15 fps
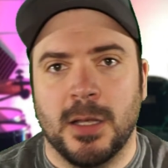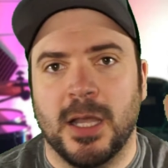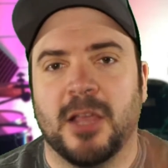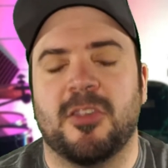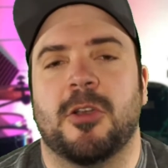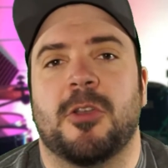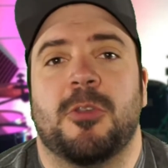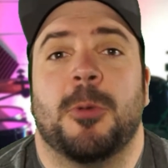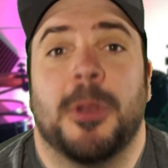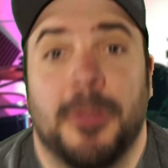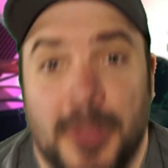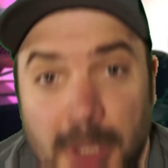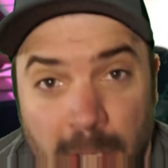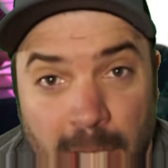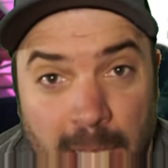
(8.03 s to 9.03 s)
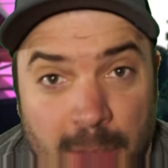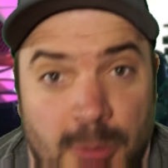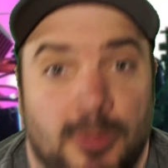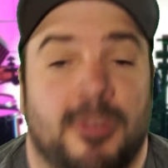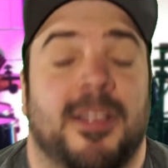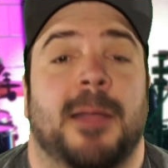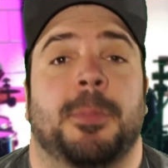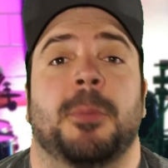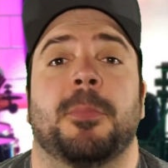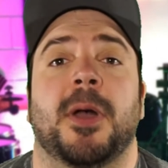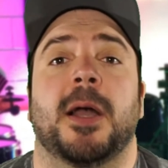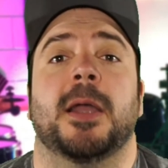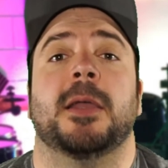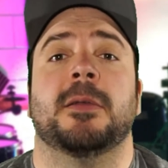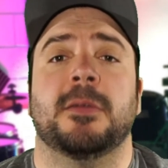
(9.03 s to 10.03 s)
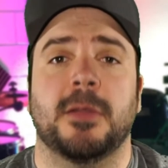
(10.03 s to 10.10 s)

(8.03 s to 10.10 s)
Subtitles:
As always, I want to thank you guys for stopping by.